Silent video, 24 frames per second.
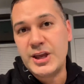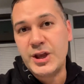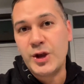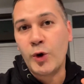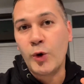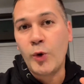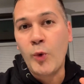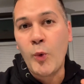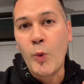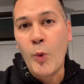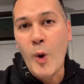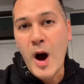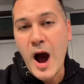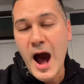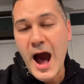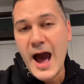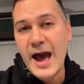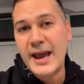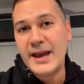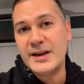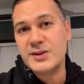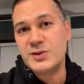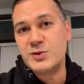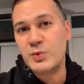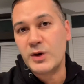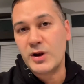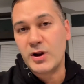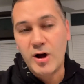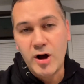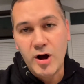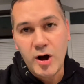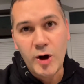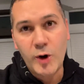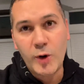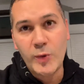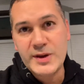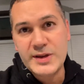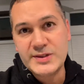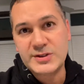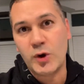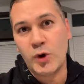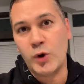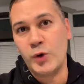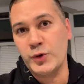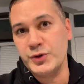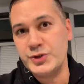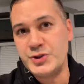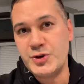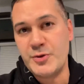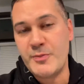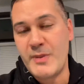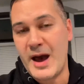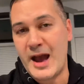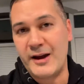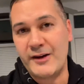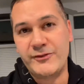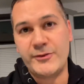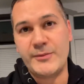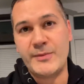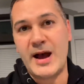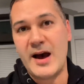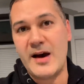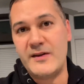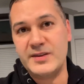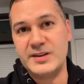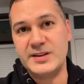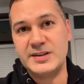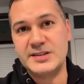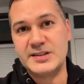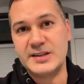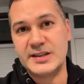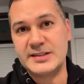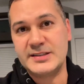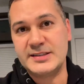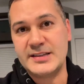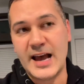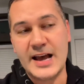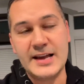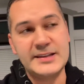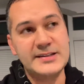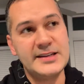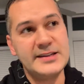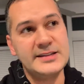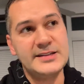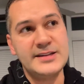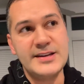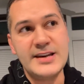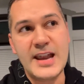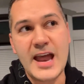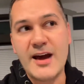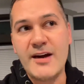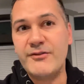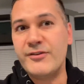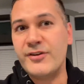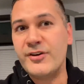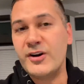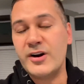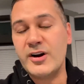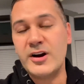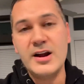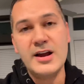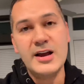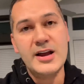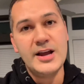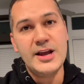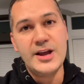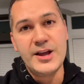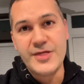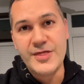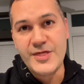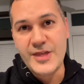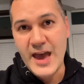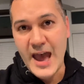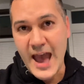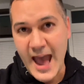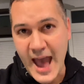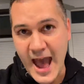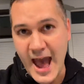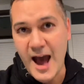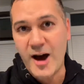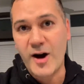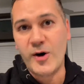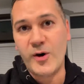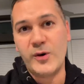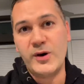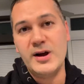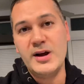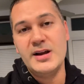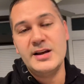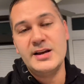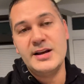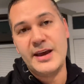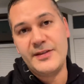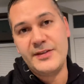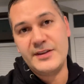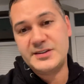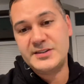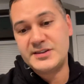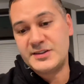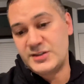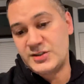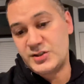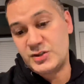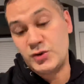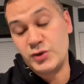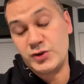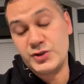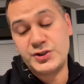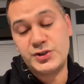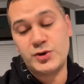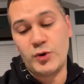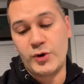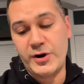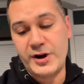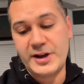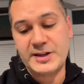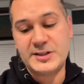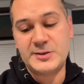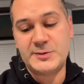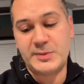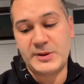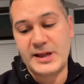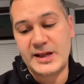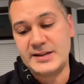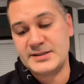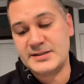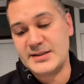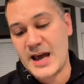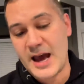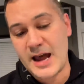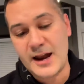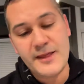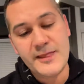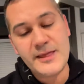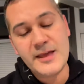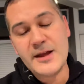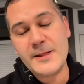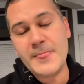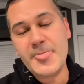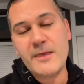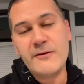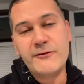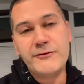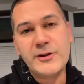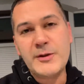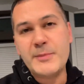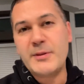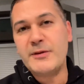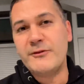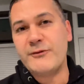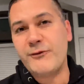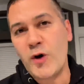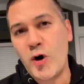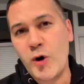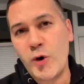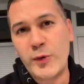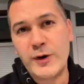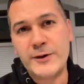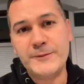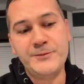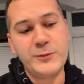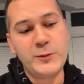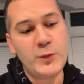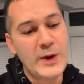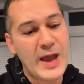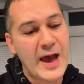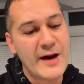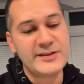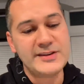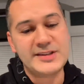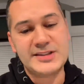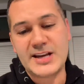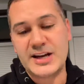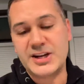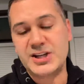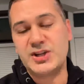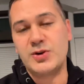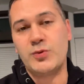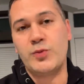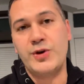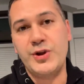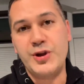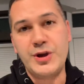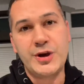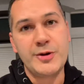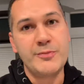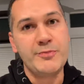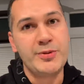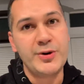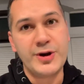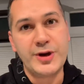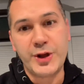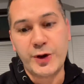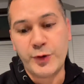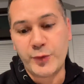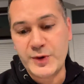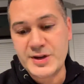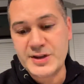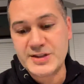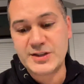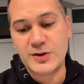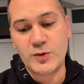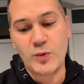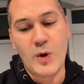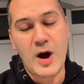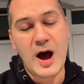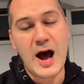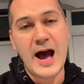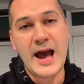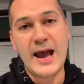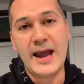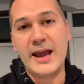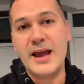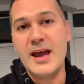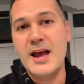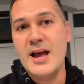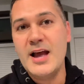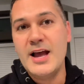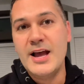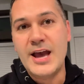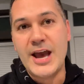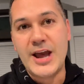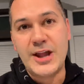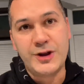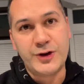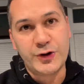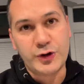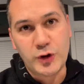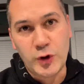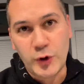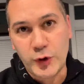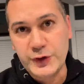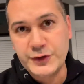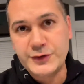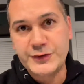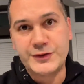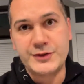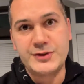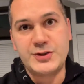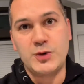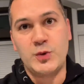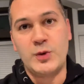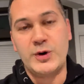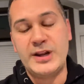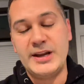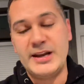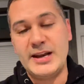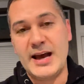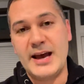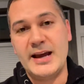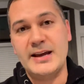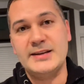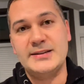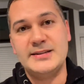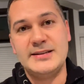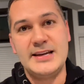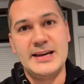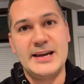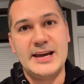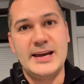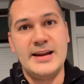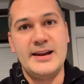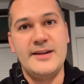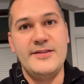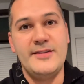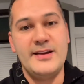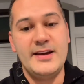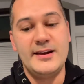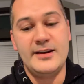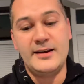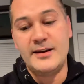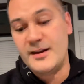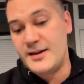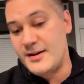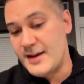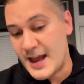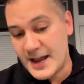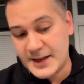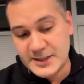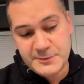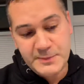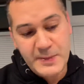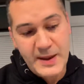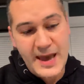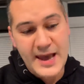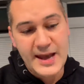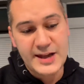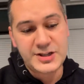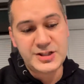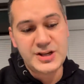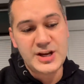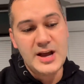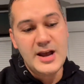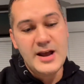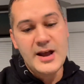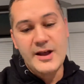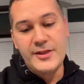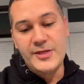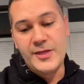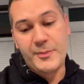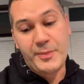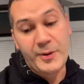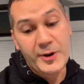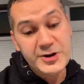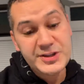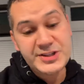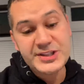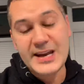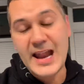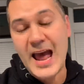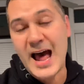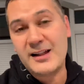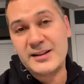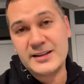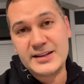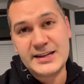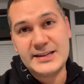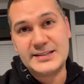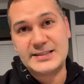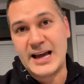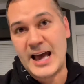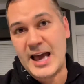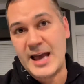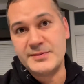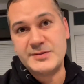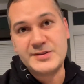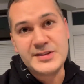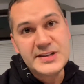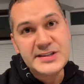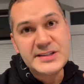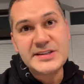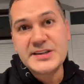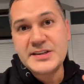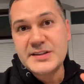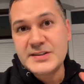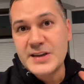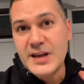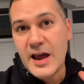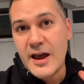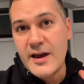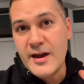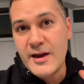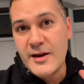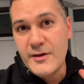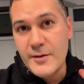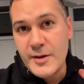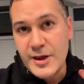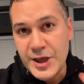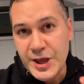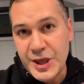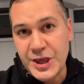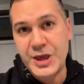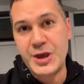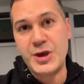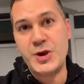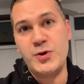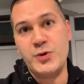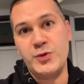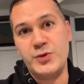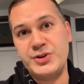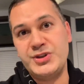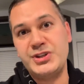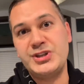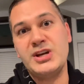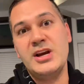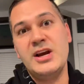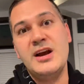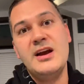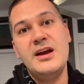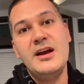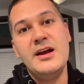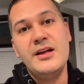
Your why is what always holds you back from having success. It's never the how. And this story explains that. And then flipping forward, we have a section where you can put your reason why and your goals for 2019. And then next page, the personality types. This is huge.